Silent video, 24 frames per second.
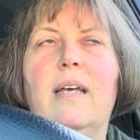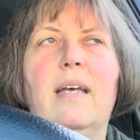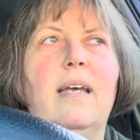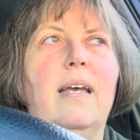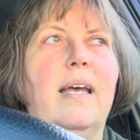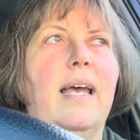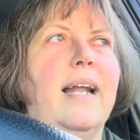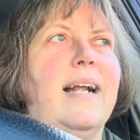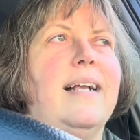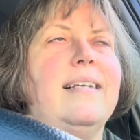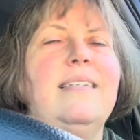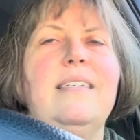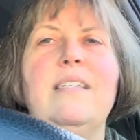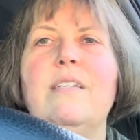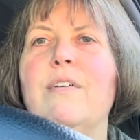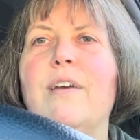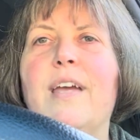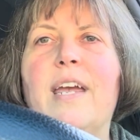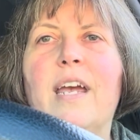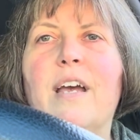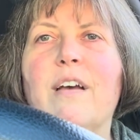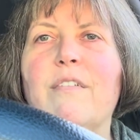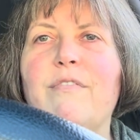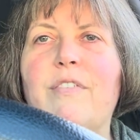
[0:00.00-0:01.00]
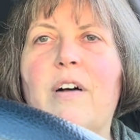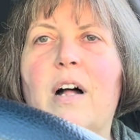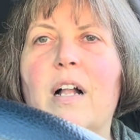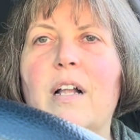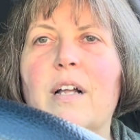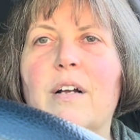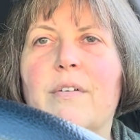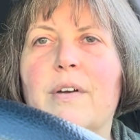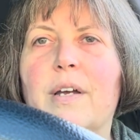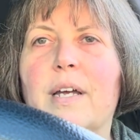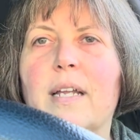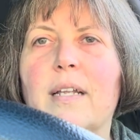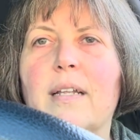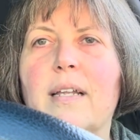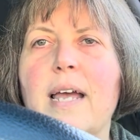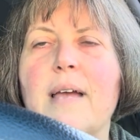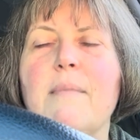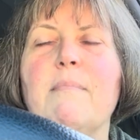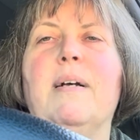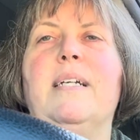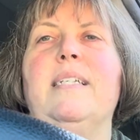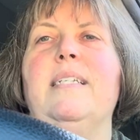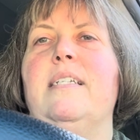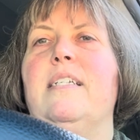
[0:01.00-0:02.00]
and I still can't follow it. Like,
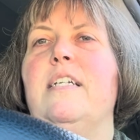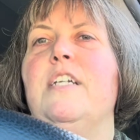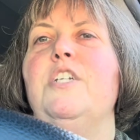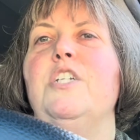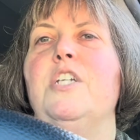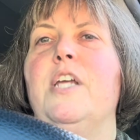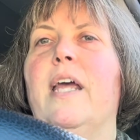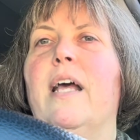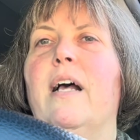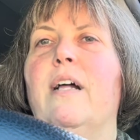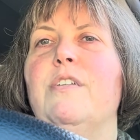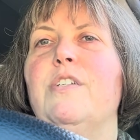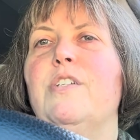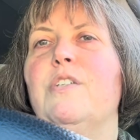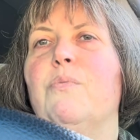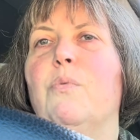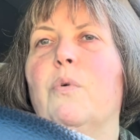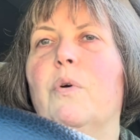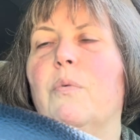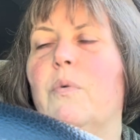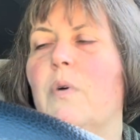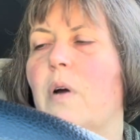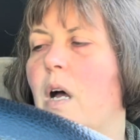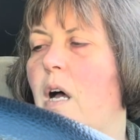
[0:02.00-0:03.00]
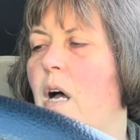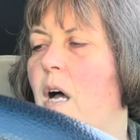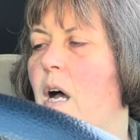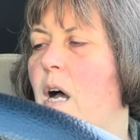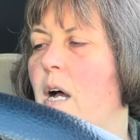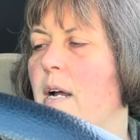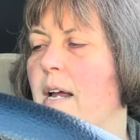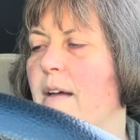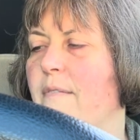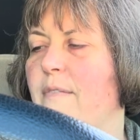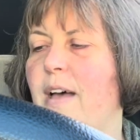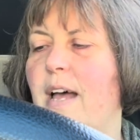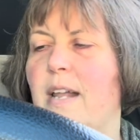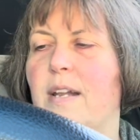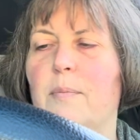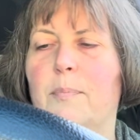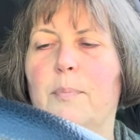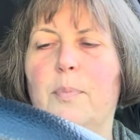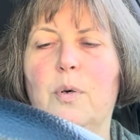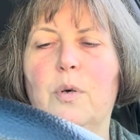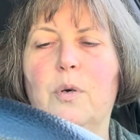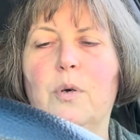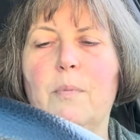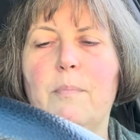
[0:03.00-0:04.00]
my stitch counts were wrong. I've had to
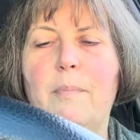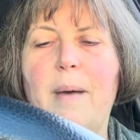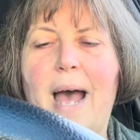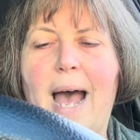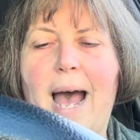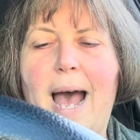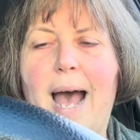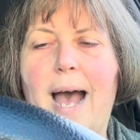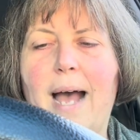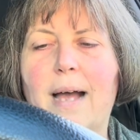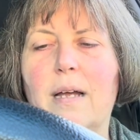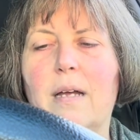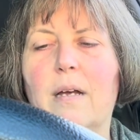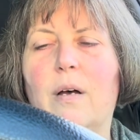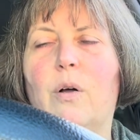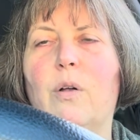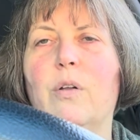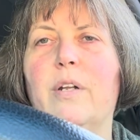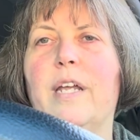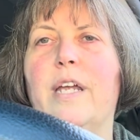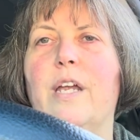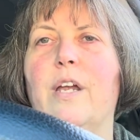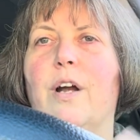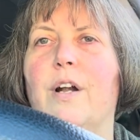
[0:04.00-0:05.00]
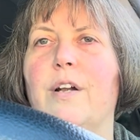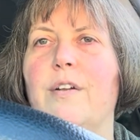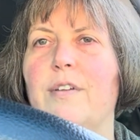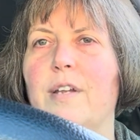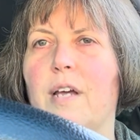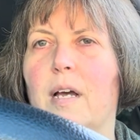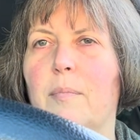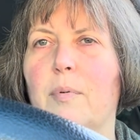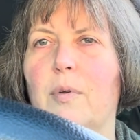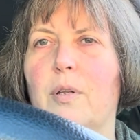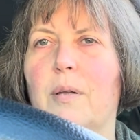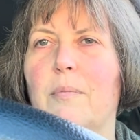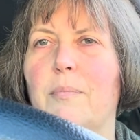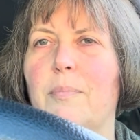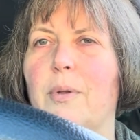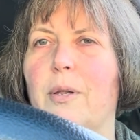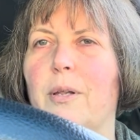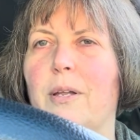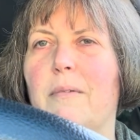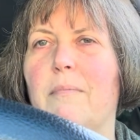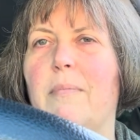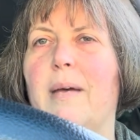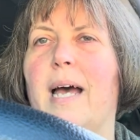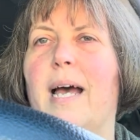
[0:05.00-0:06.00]
pull back. Holding yarn double and
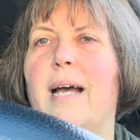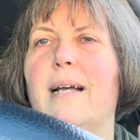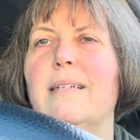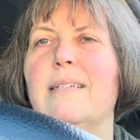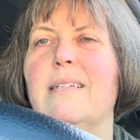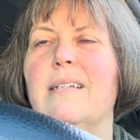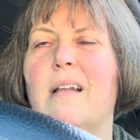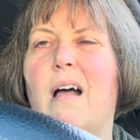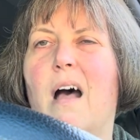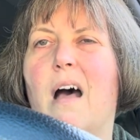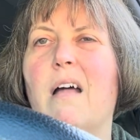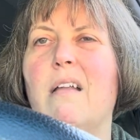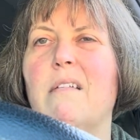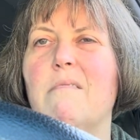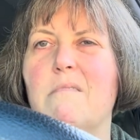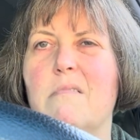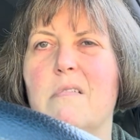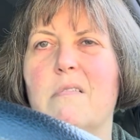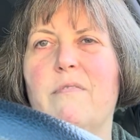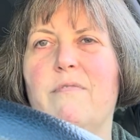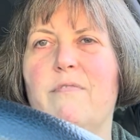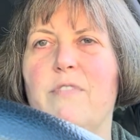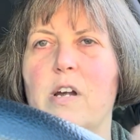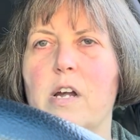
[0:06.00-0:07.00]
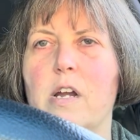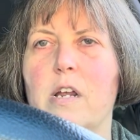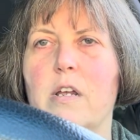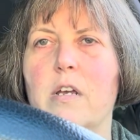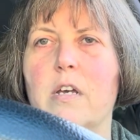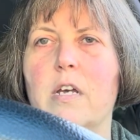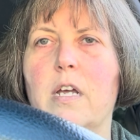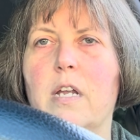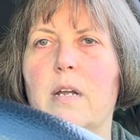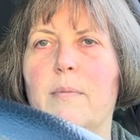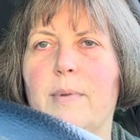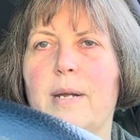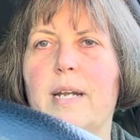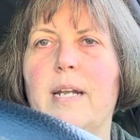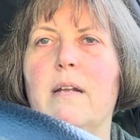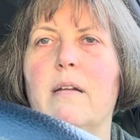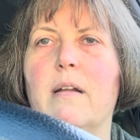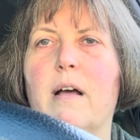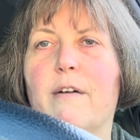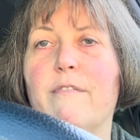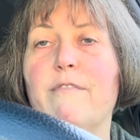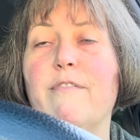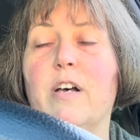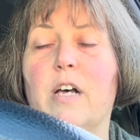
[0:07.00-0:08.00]
pulling back's not very good. I mean,
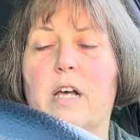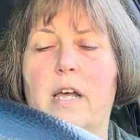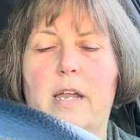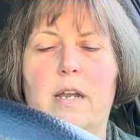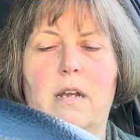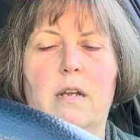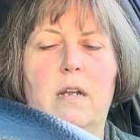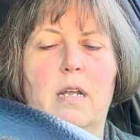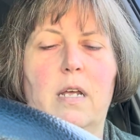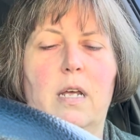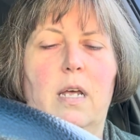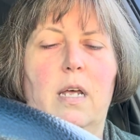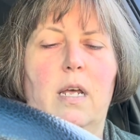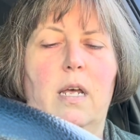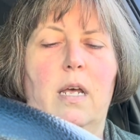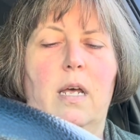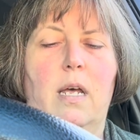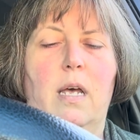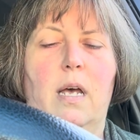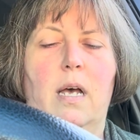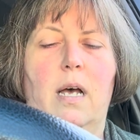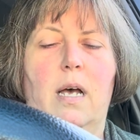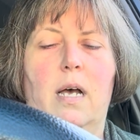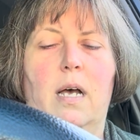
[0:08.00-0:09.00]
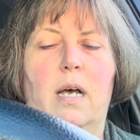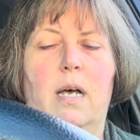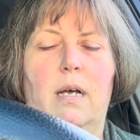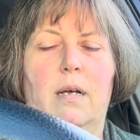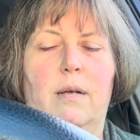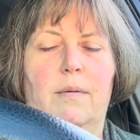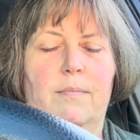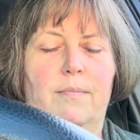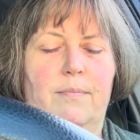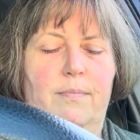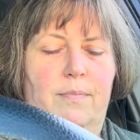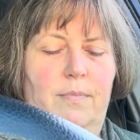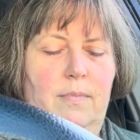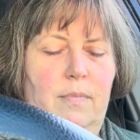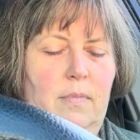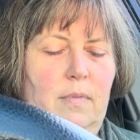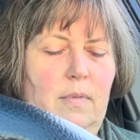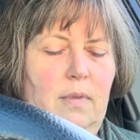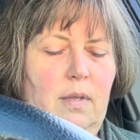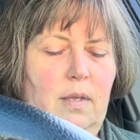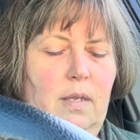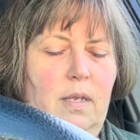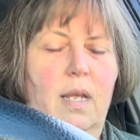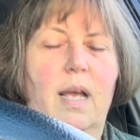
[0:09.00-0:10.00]
not fun. I
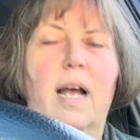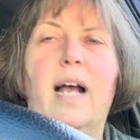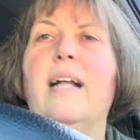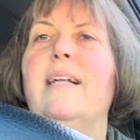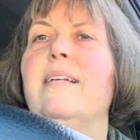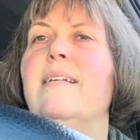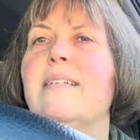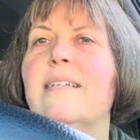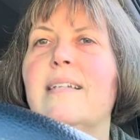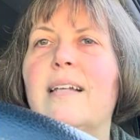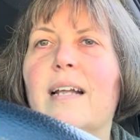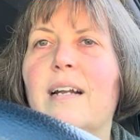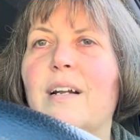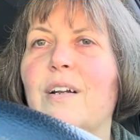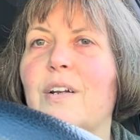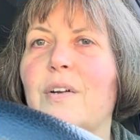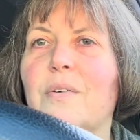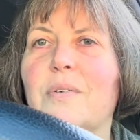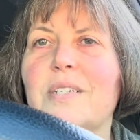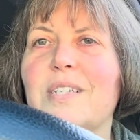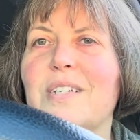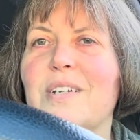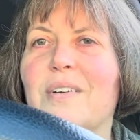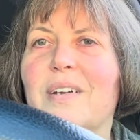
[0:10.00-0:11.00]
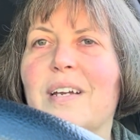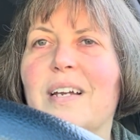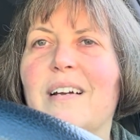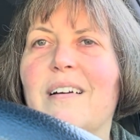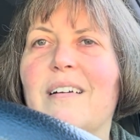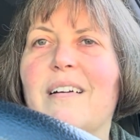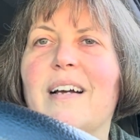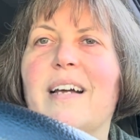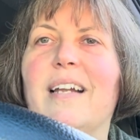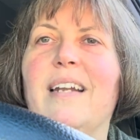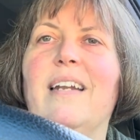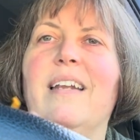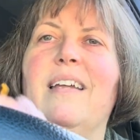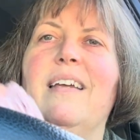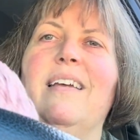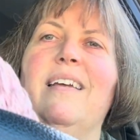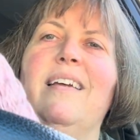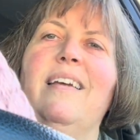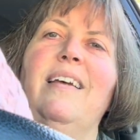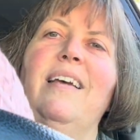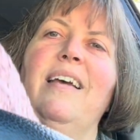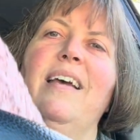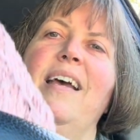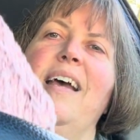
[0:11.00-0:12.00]
don't know what's going on.
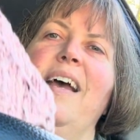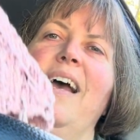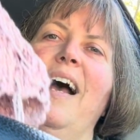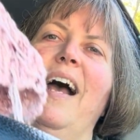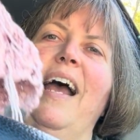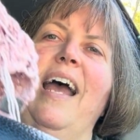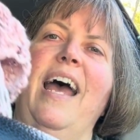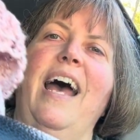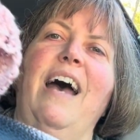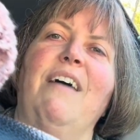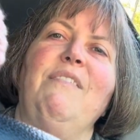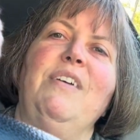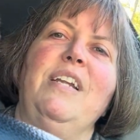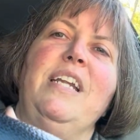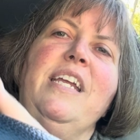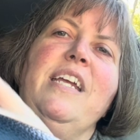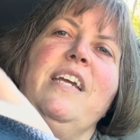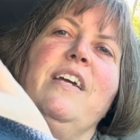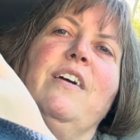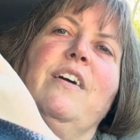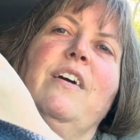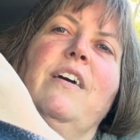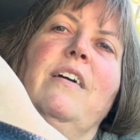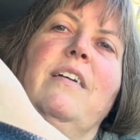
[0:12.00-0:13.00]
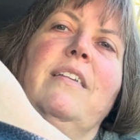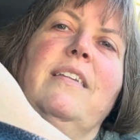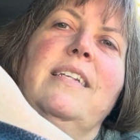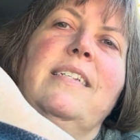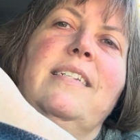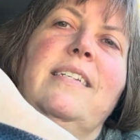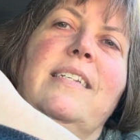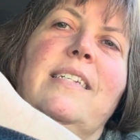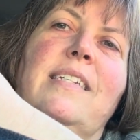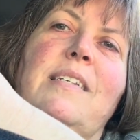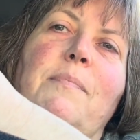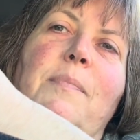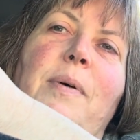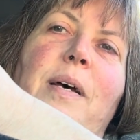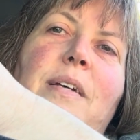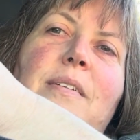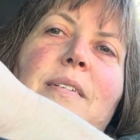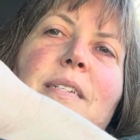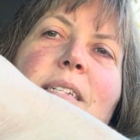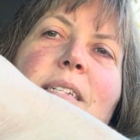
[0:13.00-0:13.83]
I have in here, this is supposed